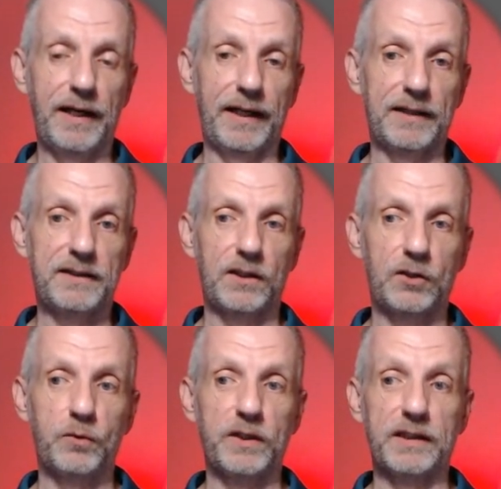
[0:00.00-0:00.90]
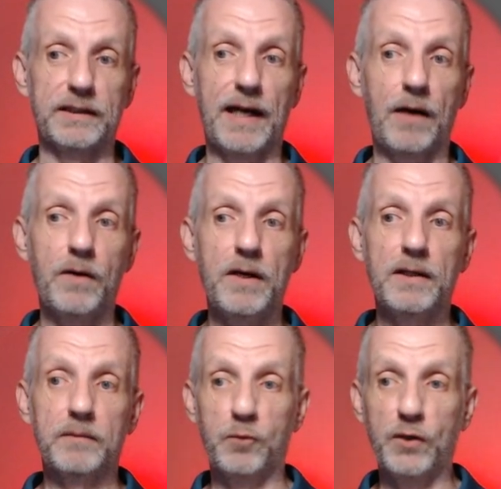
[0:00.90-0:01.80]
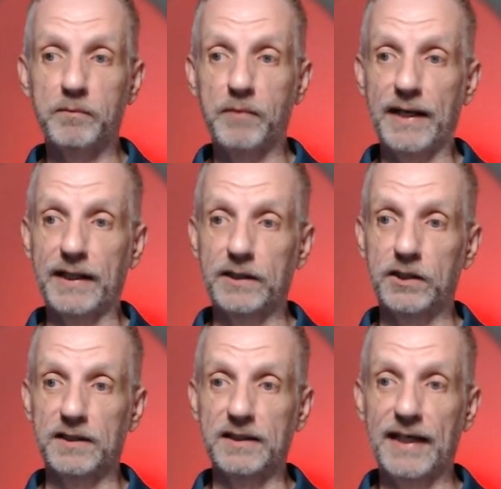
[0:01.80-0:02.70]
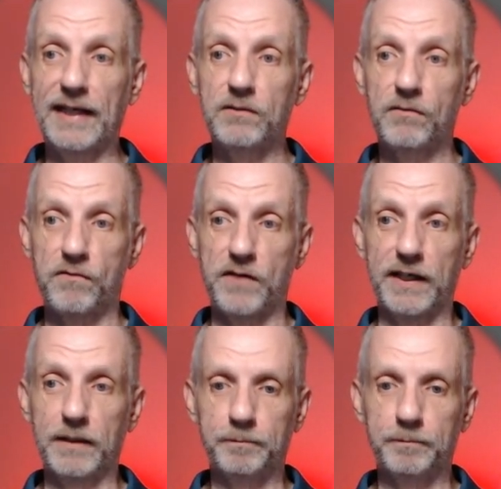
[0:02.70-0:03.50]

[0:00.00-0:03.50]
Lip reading: and as such we can now bring back our Genesis 8 figure,